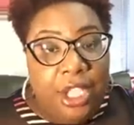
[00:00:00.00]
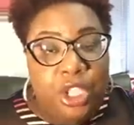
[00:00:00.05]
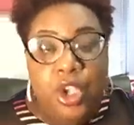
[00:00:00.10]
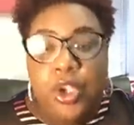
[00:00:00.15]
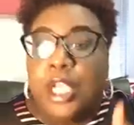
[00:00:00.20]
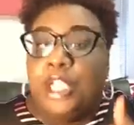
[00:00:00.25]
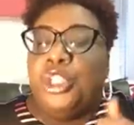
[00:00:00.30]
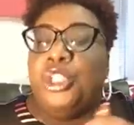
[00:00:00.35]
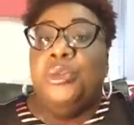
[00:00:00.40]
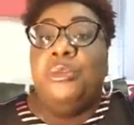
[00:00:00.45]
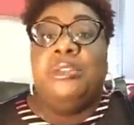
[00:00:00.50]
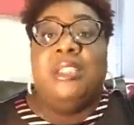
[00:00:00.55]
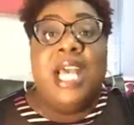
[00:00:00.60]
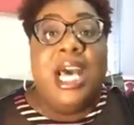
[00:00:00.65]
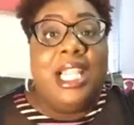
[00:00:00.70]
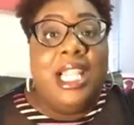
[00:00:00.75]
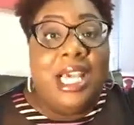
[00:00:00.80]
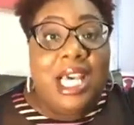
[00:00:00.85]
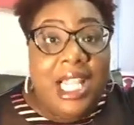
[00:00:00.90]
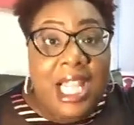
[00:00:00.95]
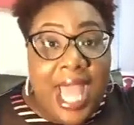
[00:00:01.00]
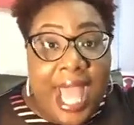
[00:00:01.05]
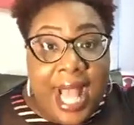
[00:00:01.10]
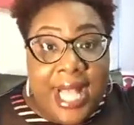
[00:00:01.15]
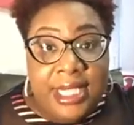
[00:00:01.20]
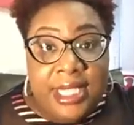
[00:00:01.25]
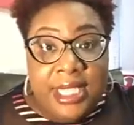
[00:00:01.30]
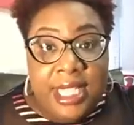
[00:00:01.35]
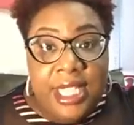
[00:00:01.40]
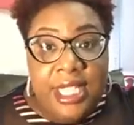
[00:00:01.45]
You could do
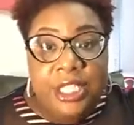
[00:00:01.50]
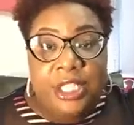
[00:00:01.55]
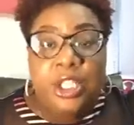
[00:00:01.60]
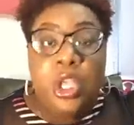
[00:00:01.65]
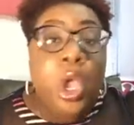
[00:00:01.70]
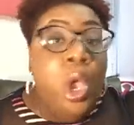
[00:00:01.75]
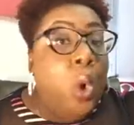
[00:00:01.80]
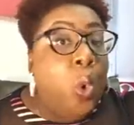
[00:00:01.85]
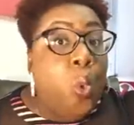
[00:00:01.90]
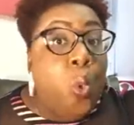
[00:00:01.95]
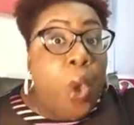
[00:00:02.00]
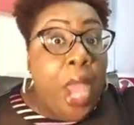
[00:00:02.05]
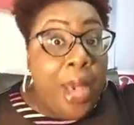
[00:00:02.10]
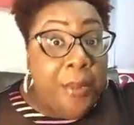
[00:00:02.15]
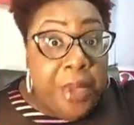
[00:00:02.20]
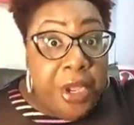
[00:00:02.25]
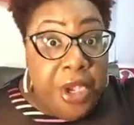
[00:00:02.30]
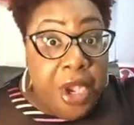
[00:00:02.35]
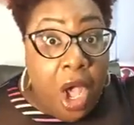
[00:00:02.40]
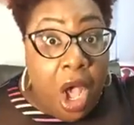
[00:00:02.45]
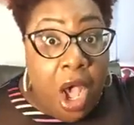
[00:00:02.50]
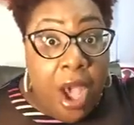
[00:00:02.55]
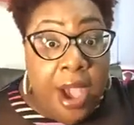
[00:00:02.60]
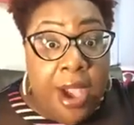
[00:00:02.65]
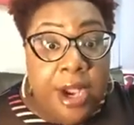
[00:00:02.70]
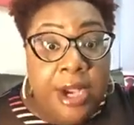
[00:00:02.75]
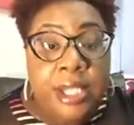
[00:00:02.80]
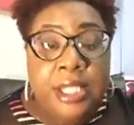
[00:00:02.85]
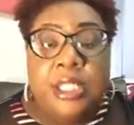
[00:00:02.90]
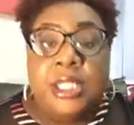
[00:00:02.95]
teleclasses,
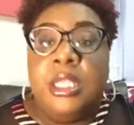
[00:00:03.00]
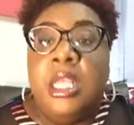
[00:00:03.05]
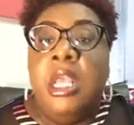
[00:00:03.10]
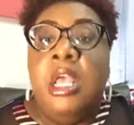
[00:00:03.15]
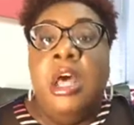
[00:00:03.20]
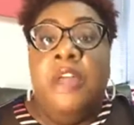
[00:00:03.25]
webinars.